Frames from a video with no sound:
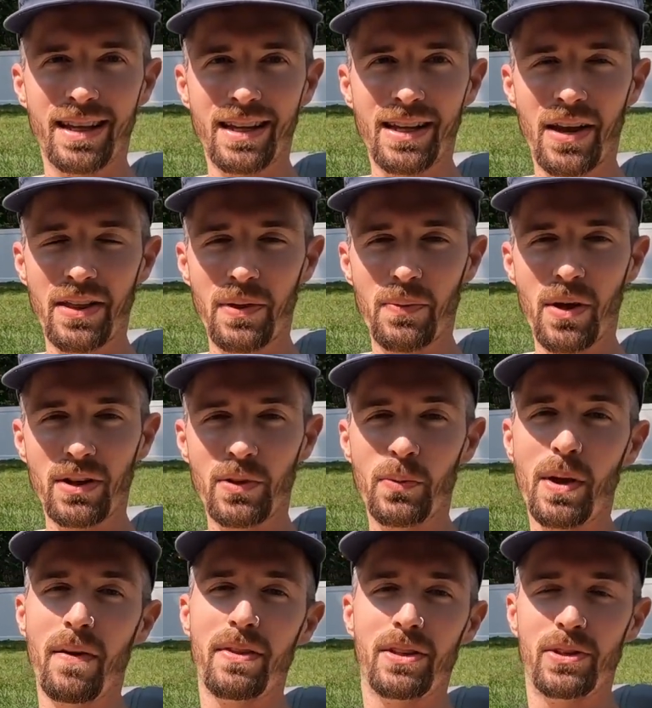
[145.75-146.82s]
you know, they walked through.
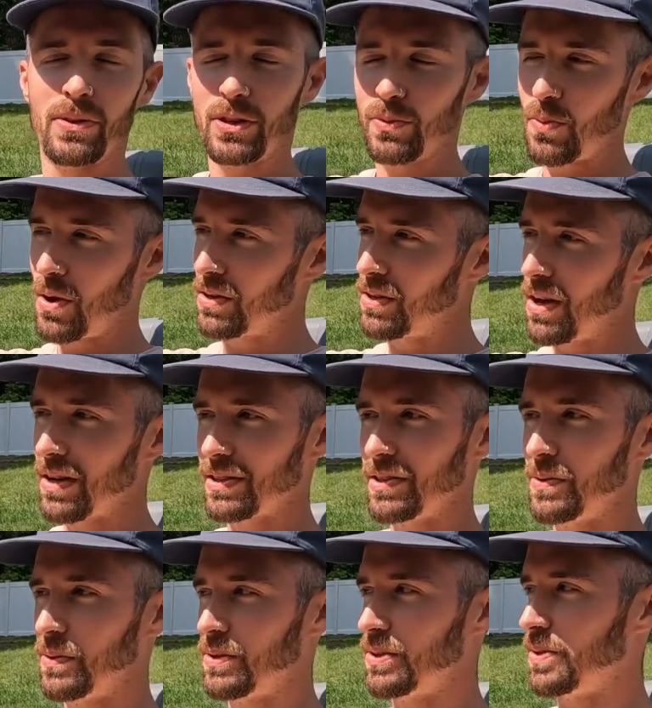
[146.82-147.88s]
We have the two small dogs
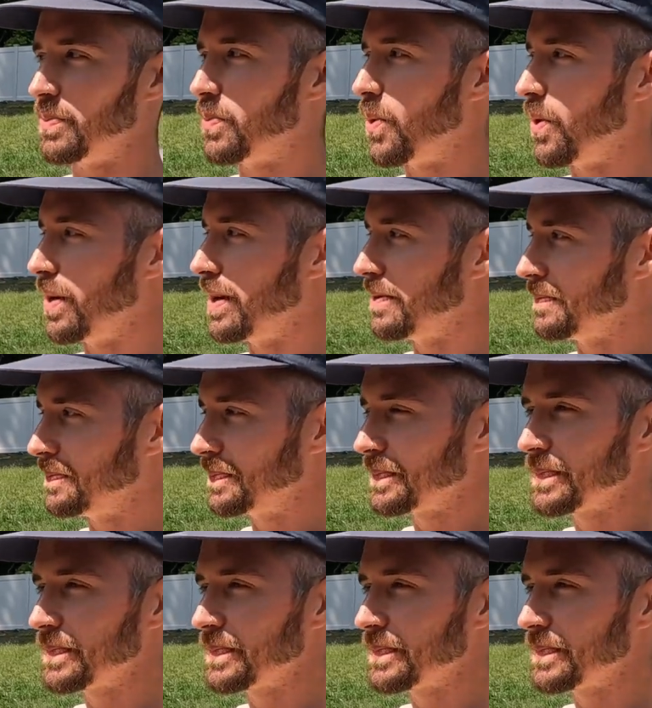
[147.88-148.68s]
too, which is important.